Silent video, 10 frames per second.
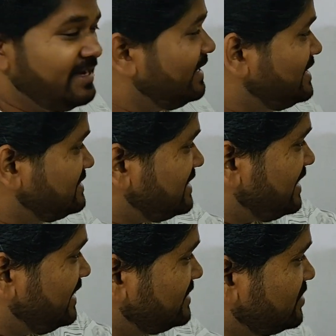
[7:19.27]
Inside
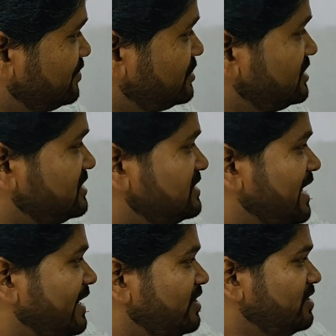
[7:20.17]
it, suppose it is
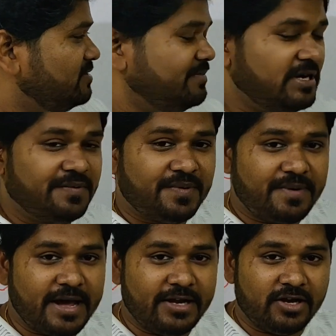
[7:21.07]
iron, made up of
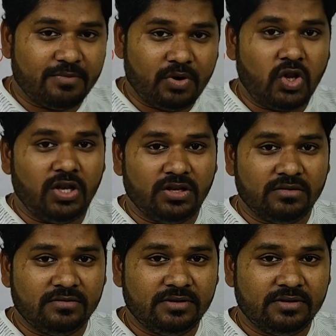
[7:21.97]
iron ball.